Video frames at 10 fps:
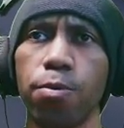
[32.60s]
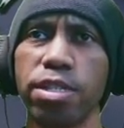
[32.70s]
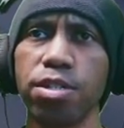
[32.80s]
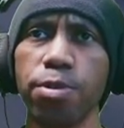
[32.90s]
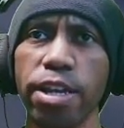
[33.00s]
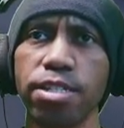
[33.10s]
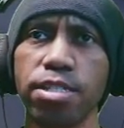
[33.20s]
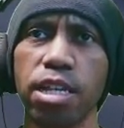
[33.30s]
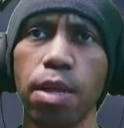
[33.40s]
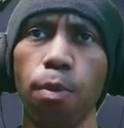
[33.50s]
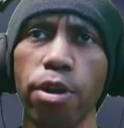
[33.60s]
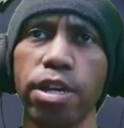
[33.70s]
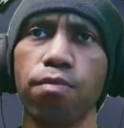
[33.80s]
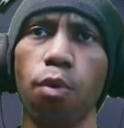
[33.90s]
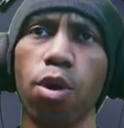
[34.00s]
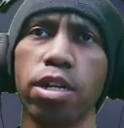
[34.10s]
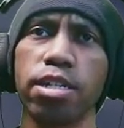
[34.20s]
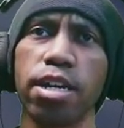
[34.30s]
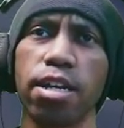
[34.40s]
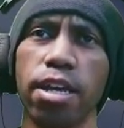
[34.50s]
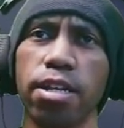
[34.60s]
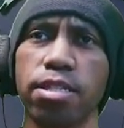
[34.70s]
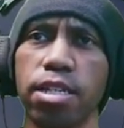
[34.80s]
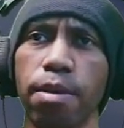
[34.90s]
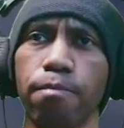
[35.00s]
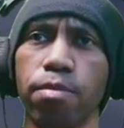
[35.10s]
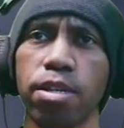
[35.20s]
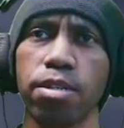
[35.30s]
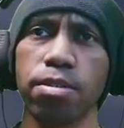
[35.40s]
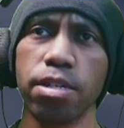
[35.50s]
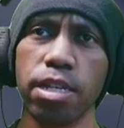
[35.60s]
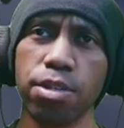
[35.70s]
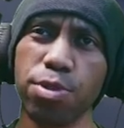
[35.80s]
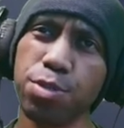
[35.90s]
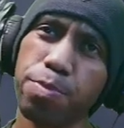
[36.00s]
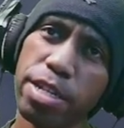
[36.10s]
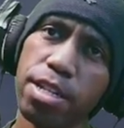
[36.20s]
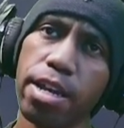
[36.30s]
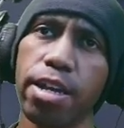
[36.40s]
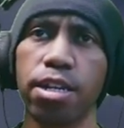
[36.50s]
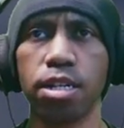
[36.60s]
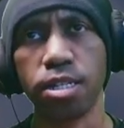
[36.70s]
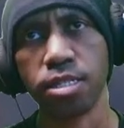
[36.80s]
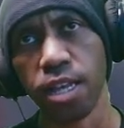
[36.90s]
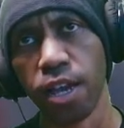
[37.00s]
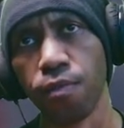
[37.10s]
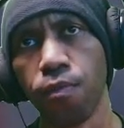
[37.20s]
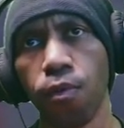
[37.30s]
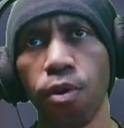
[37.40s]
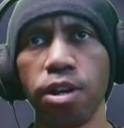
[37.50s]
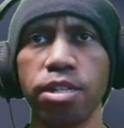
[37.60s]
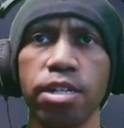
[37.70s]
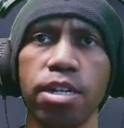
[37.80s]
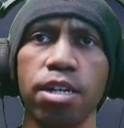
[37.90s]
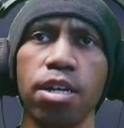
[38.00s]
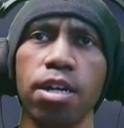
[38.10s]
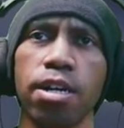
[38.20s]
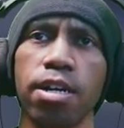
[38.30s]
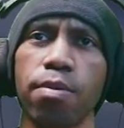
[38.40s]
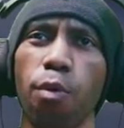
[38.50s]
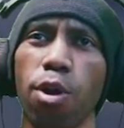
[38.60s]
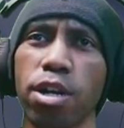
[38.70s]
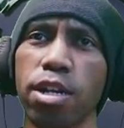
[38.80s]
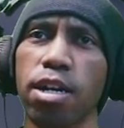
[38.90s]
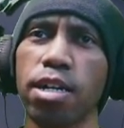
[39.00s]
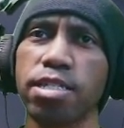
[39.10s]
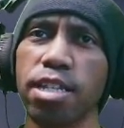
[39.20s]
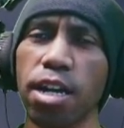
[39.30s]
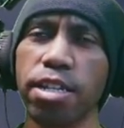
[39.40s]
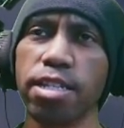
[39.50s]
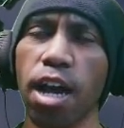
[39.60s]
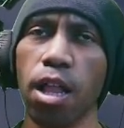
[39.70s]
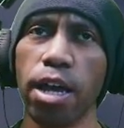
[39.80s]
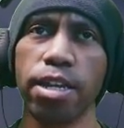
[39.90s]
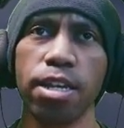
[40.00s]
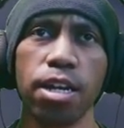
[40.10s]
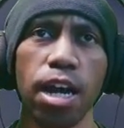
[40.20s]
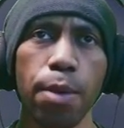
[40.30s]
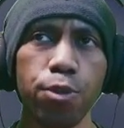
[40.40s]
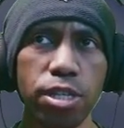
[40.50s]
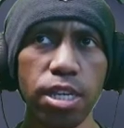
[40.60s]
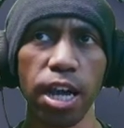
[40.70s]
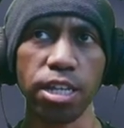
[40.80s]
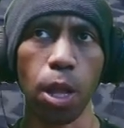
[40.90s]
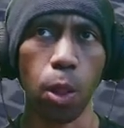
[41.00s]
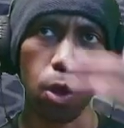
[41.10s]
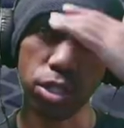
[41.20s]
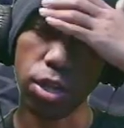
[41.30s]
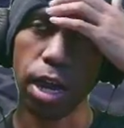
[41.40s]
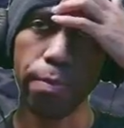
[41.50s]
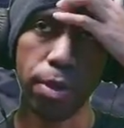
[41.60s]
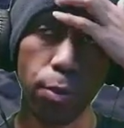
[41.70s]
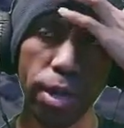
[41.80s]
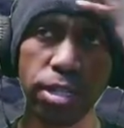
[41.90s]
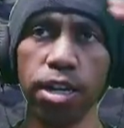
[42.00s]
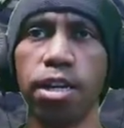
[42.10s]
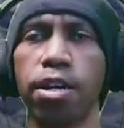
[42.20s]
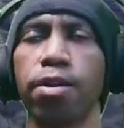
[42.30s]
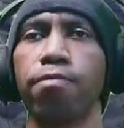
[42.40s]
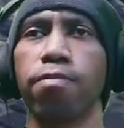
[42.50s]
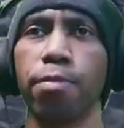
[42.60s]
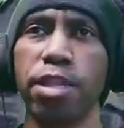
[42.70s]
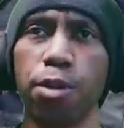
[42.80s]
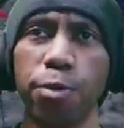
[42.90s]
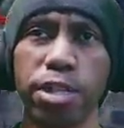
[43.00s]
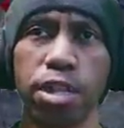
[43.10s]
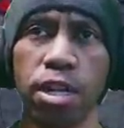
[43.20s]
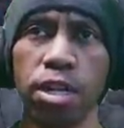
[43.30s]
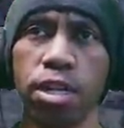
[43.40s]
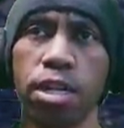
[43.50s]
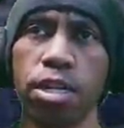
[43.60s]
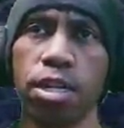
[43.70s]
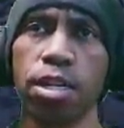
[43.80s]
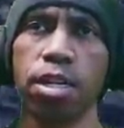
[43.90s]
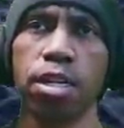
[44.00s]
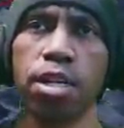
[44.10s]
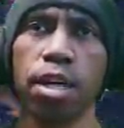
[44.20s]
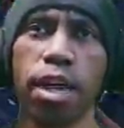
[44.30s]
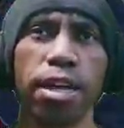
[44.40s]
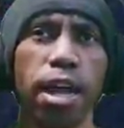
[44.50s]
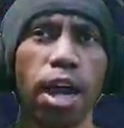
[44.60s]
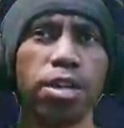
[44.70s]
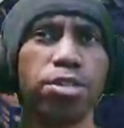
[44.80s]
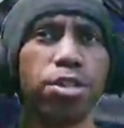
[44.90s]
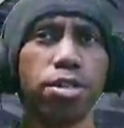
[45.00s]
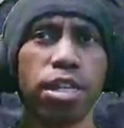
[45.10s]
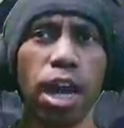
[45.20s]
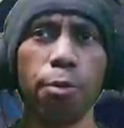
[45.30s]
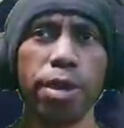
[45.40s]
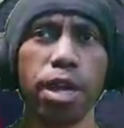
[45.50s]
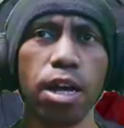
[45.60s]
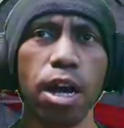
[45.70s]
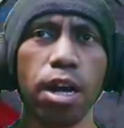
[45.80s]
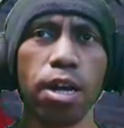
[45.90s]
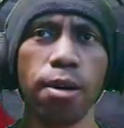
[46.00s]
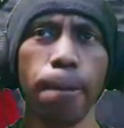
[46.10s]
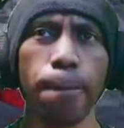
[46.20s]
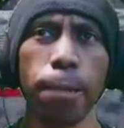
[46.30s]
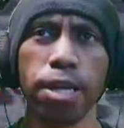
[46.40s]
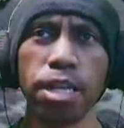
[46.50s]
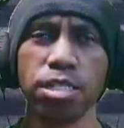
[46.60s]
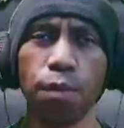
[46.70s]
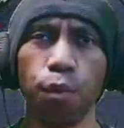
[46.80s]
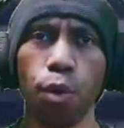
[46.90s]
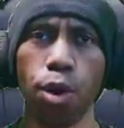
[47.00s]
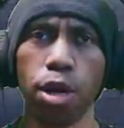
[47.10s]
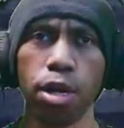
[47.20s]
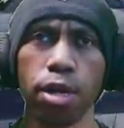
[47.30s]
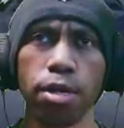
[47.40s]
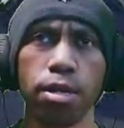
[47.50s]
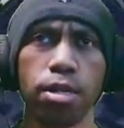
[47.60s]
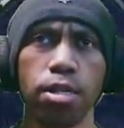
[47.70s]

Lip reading: Regenerate skill point for the team. Increase speed and attack for a target ally. I'm using Hanya a lot, so I'm quite familiar with her. And I don't think I will gacha for